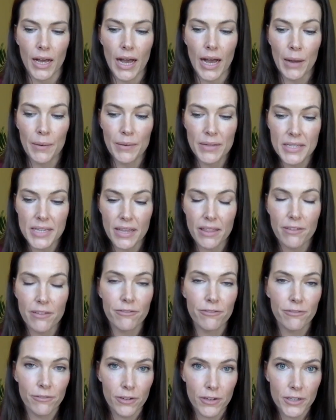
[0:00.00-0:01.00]
I would say the
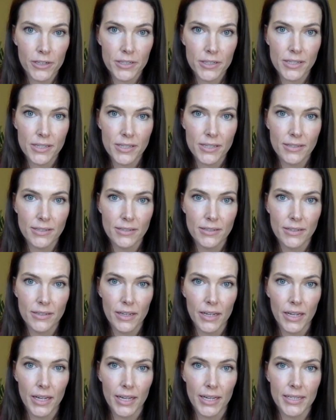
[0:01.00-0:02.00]
first
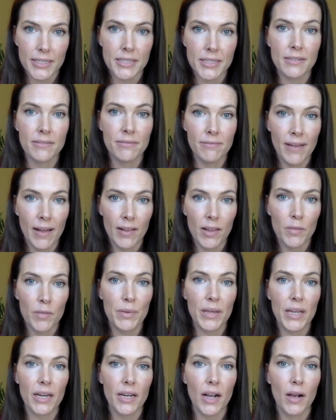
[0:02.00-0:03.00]
is
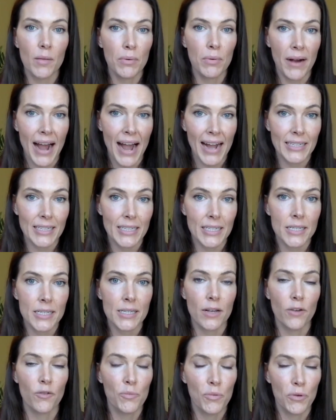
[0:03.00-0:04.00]
developing a practice
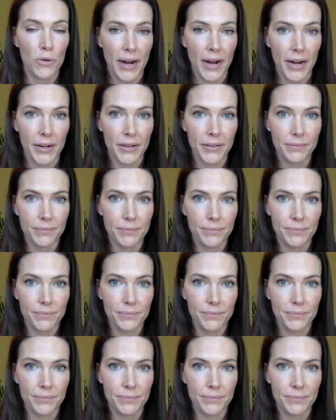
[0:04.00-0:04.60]
of prayer.